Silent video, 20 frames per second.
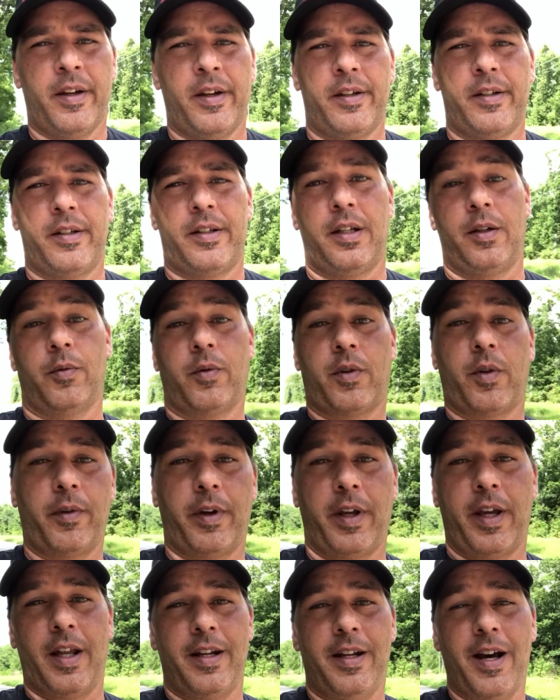seeing where
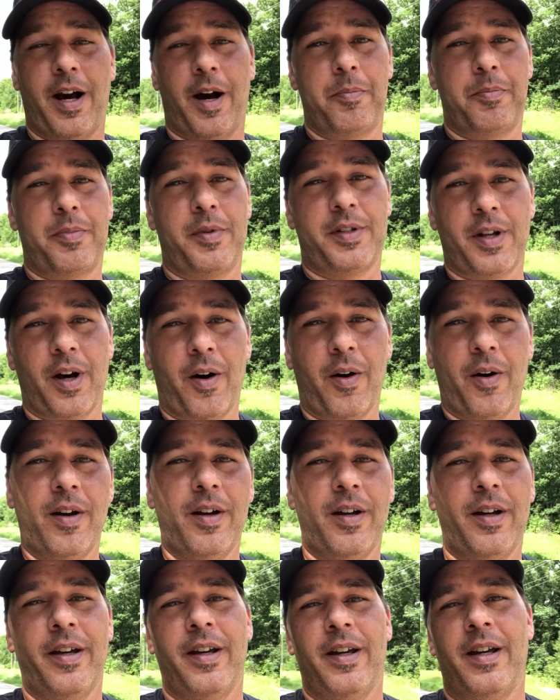we end up. So
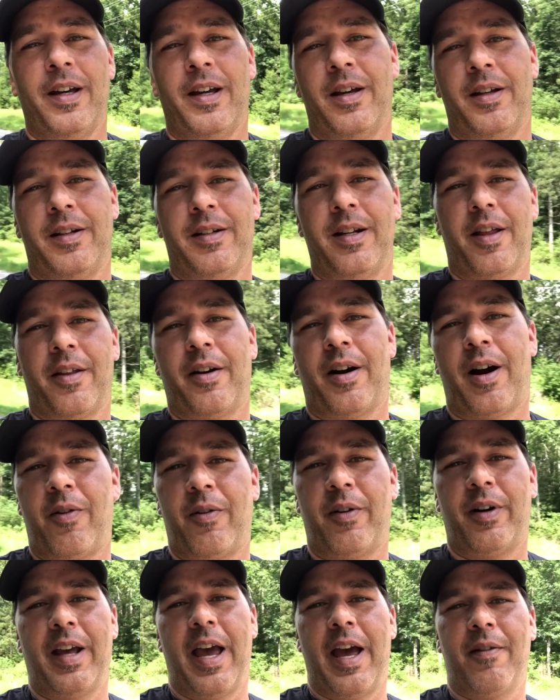another
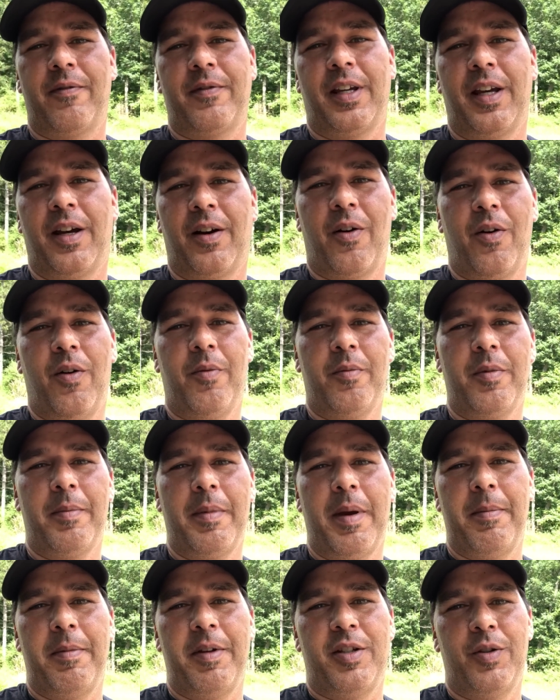hour and a half to get home, or
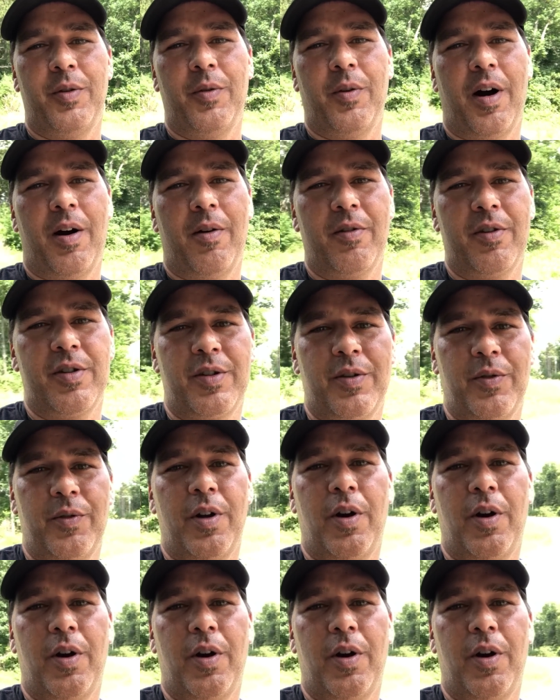maybe 2 hours, who